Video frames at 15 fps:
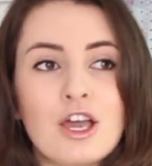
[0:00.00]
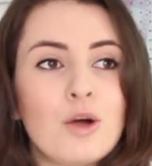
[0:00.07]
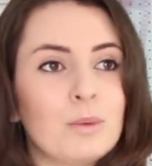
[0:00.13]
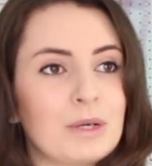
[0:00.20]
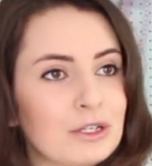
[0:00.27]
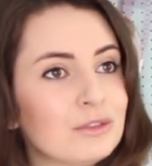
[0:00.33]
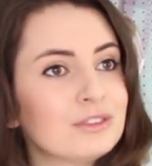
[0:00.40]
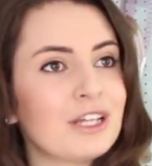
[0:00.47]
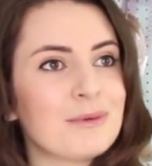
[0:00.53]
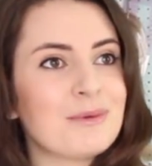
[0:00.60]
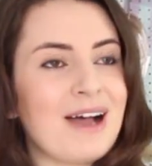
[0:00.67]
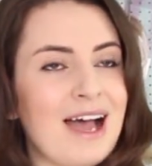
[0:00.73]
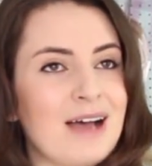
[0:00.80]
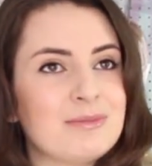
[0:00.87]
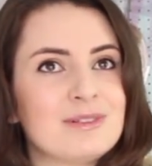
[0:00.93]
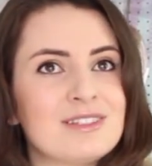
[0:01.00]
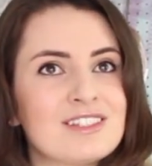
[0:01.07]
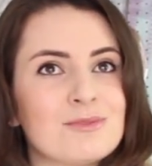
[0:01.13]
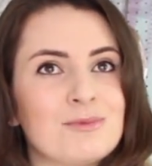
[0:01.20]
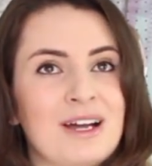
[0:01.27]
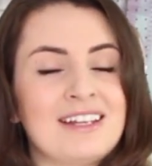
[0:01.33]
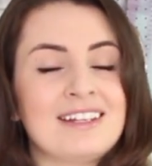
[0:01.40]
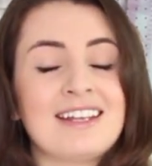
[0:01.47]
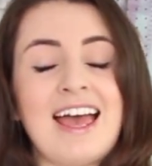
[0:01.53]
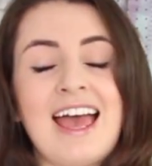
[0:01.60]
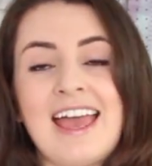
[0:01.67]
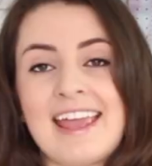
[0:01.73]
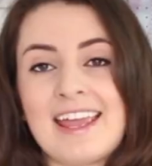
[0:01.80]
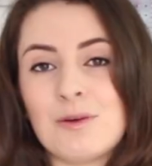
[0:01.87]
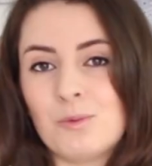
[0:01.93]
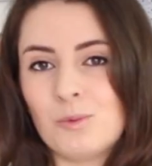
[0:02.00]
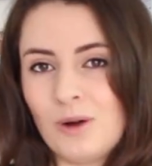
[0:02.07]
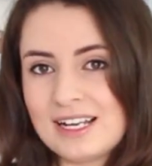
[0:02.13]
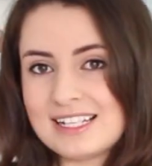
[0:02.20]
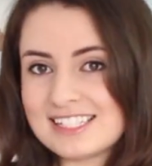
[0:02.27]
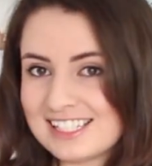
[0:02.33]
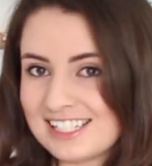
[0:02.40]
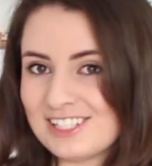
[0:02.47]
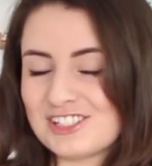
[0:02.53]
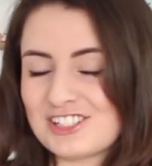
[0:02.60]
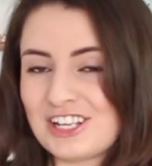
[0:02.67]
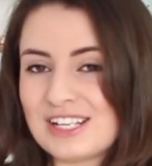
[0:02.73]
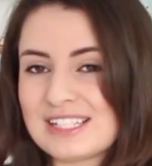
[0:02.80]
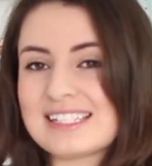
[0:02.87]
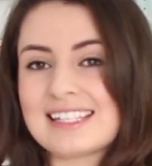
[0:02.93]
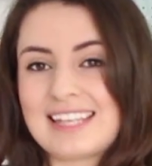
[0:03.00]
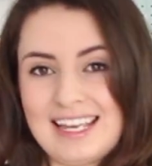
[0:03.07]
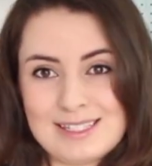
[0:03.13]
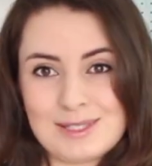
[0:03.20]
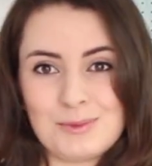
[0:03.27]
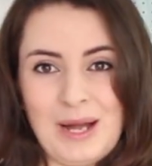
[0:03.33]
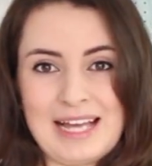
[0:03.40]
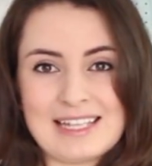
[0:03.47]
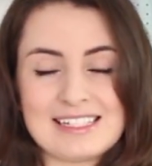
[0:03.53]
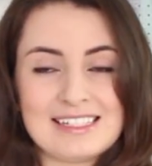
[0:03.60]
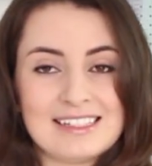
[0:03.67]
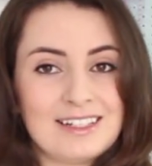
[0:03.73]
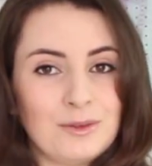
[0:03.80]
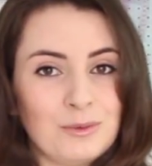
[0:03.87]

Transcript: We all know what happens when a white t-shirt gets wet.